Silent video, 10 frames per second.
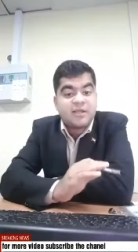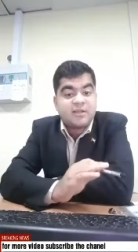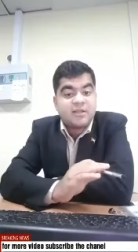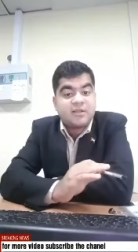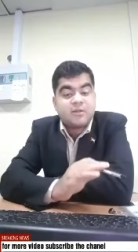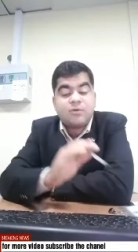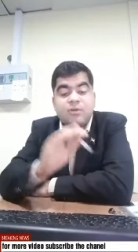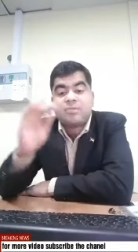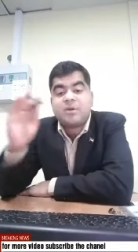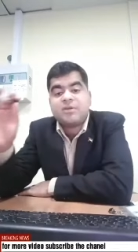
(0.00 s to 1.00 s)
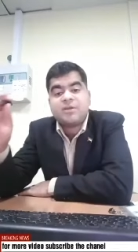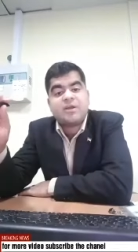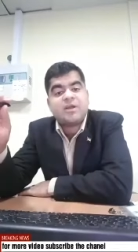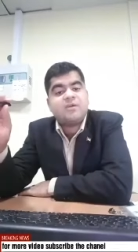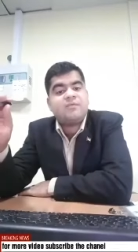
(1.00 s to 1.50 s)
like this so it's personal
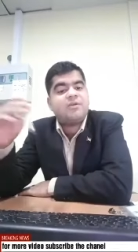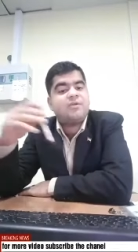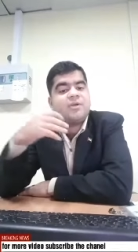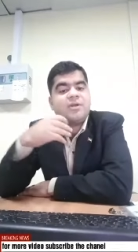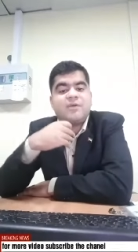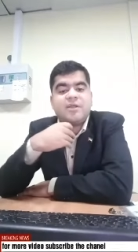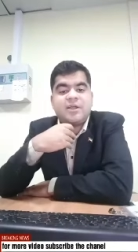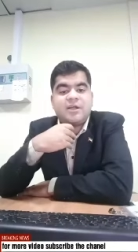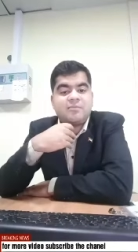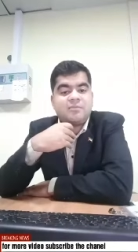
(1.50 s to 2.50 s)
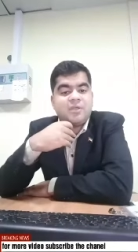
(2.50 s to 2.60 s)
right we don't have any uh,